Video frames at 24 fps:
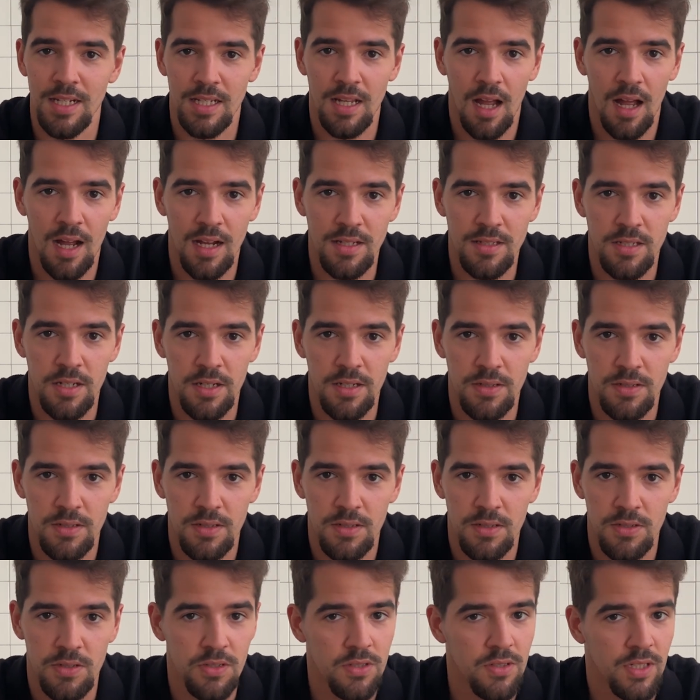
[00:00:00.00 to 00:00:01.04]
content,
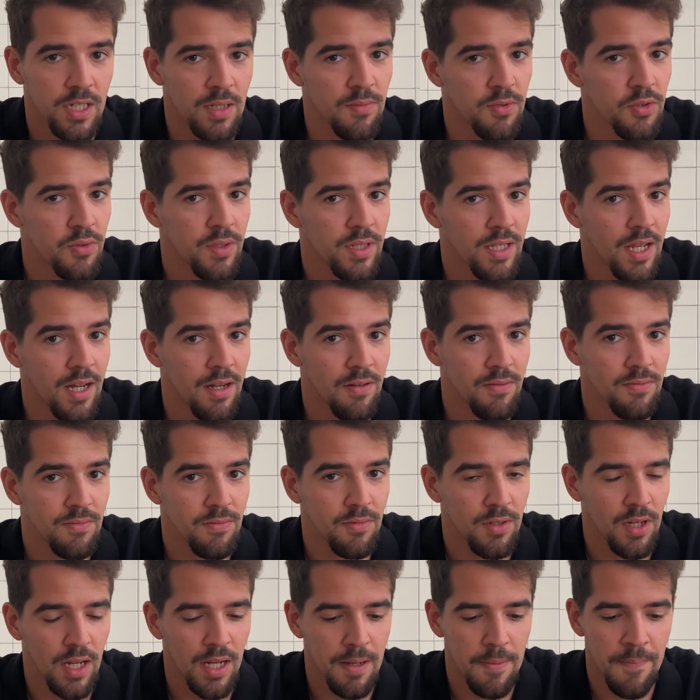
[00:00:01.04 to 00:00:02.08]
just like I'm doing now,
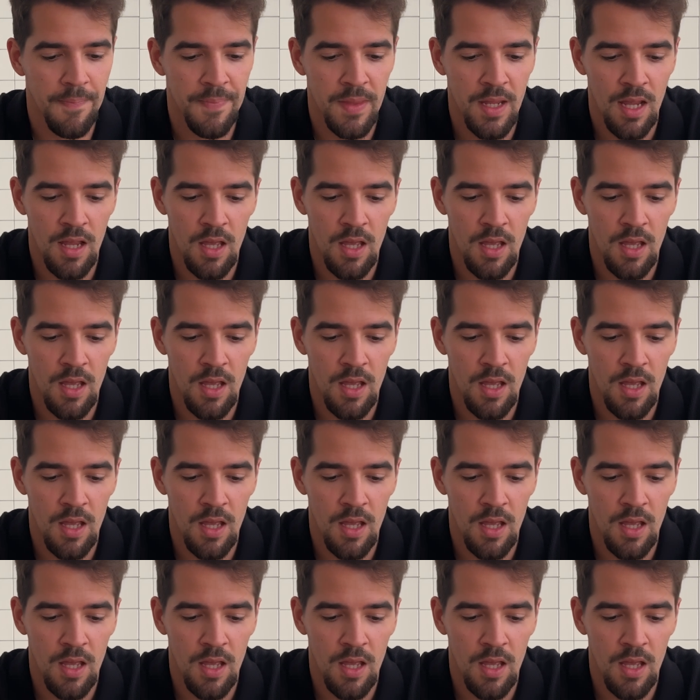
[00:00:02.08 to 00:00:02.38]
okay?